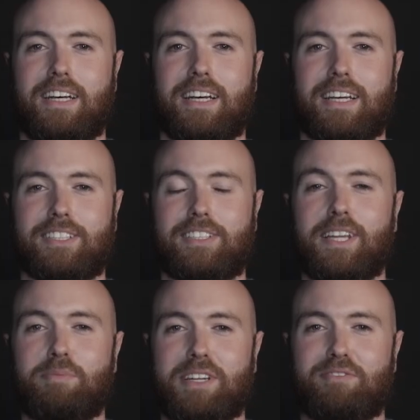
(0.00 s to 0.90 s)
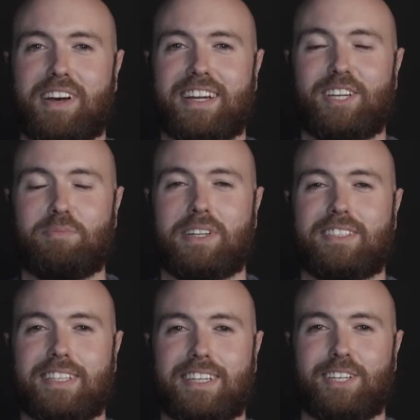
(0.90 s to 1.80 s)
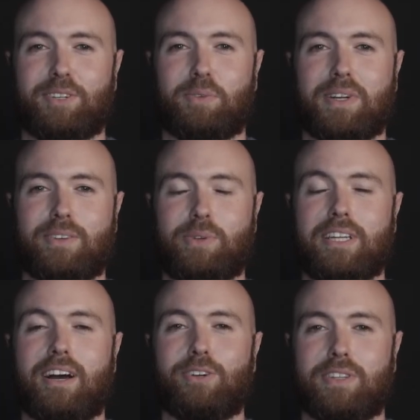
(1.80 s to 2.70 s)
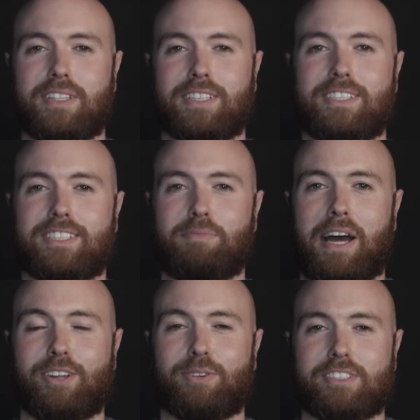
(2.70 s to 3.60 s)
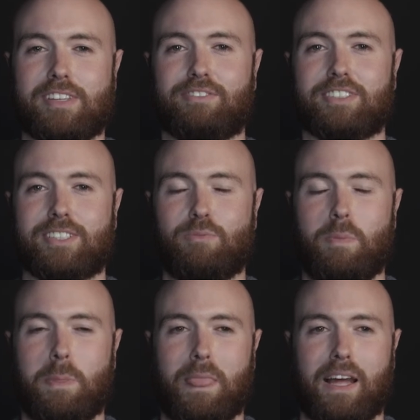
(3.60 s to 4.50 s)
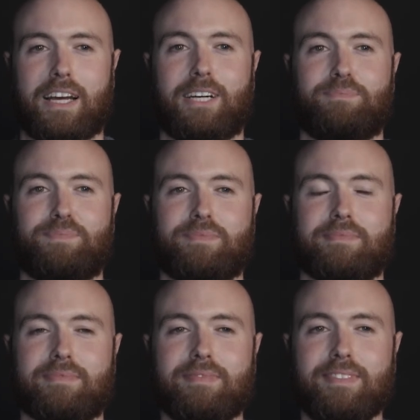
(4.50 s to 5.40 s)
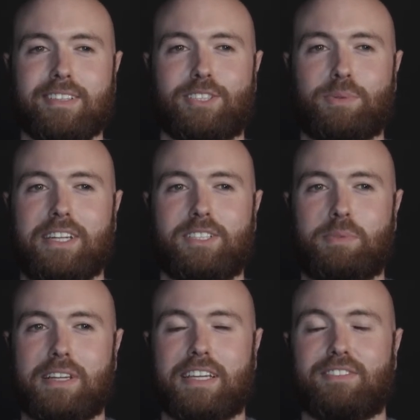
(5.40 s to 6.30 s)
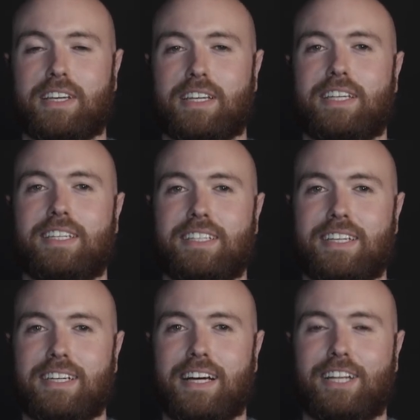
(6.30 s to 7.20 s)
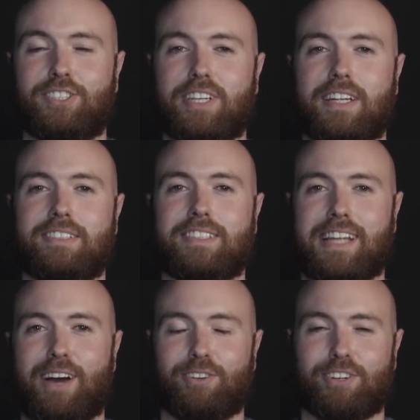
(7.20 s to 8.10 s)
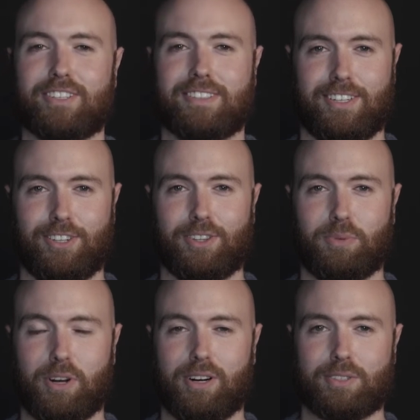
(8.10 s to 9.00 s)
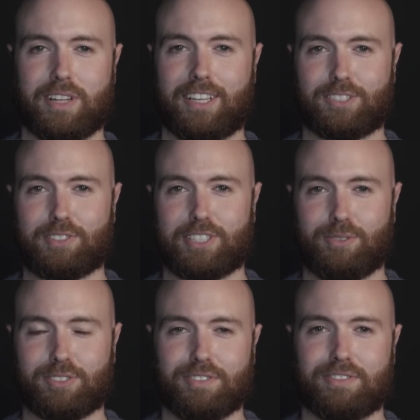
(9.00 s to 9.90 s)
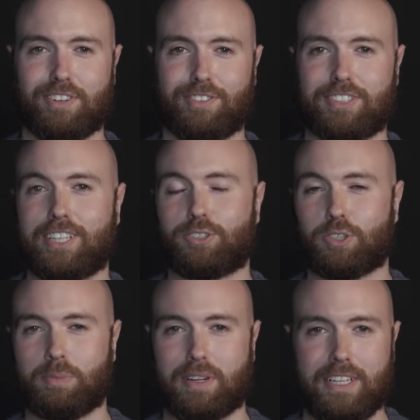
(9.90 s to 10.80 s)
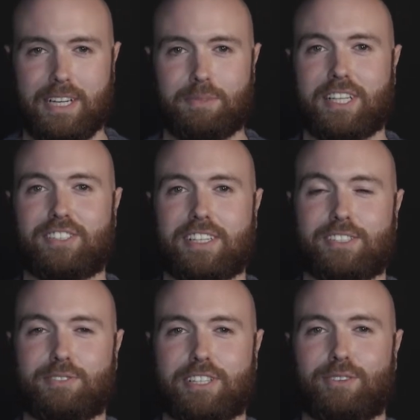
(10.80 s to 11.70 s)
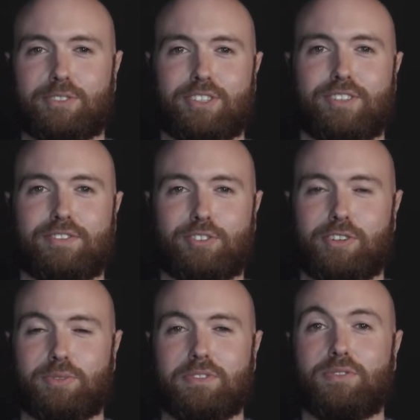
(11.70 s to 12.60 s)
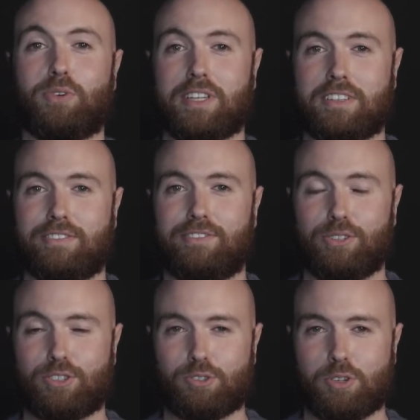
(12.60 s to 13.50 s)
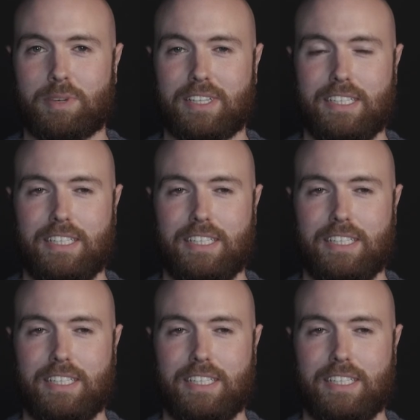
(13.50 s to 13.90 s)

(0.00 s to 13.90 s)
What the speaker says: It's deliberately vague, but we know that this is a man who has suffered. So we're led to believe that he has changed his outlook on the world as a result of said trauma, potentially as a result of trying to avoid future trauma.